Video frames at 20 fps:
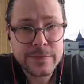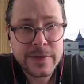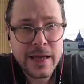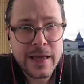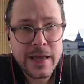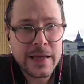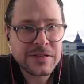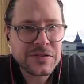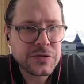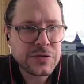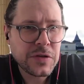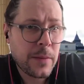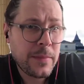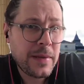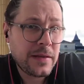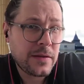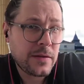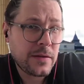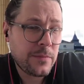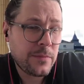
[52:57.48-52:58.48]
yeah, yeah. So, I
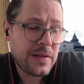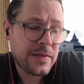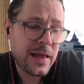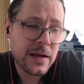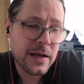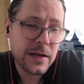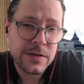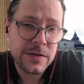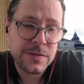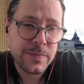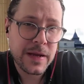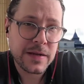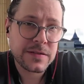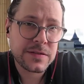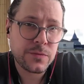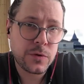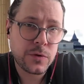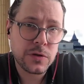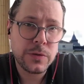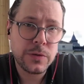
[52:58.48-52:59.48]
mean, I mean that goes back
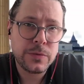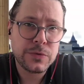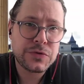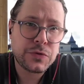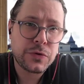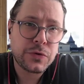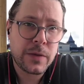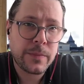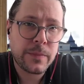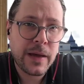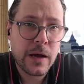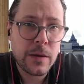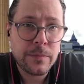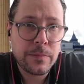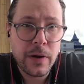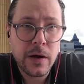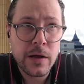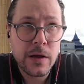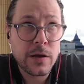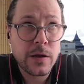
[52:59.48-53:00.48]
to what Luke was talking
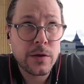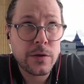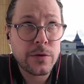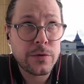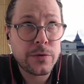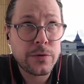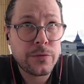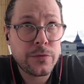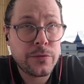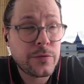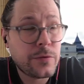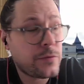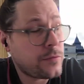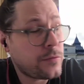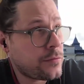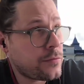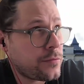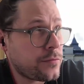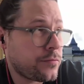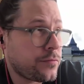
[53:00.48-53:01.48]
about bio
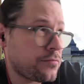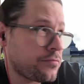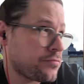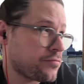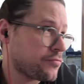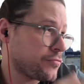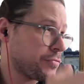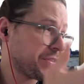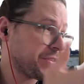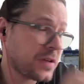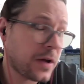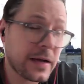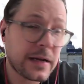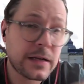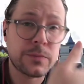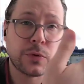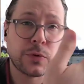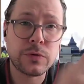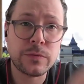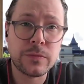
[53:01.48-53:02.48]

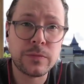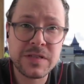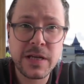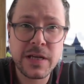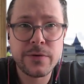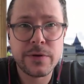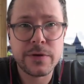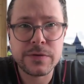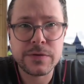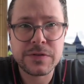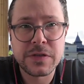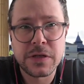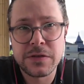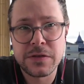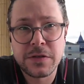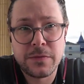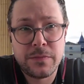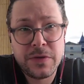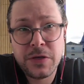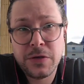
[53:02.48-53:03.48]
recyclable materials.
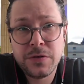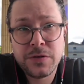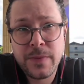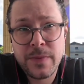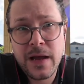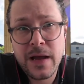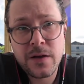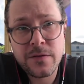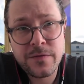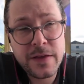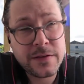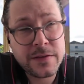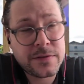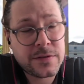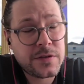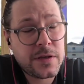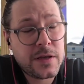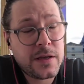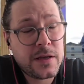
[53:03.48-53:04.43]
There's a huge amount of in,